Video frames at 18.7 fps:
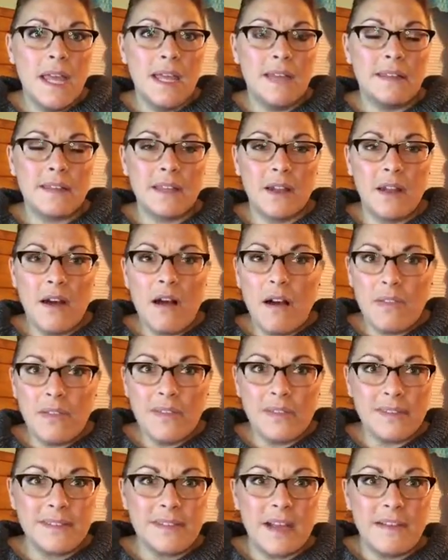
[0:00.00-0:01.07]
It's got all
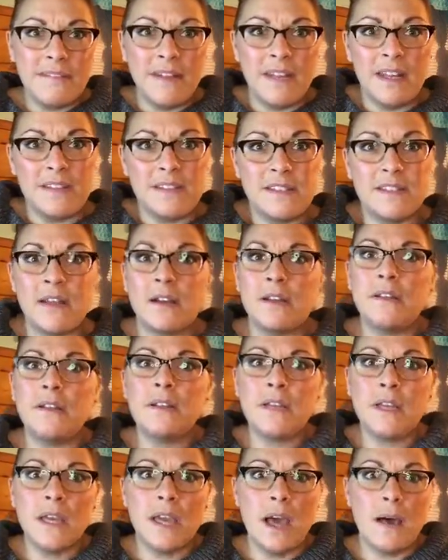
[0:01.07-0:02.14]
this stuff in it. Start
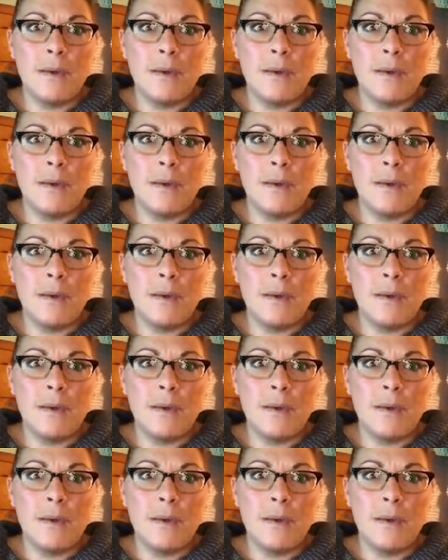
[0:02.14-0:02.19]
looking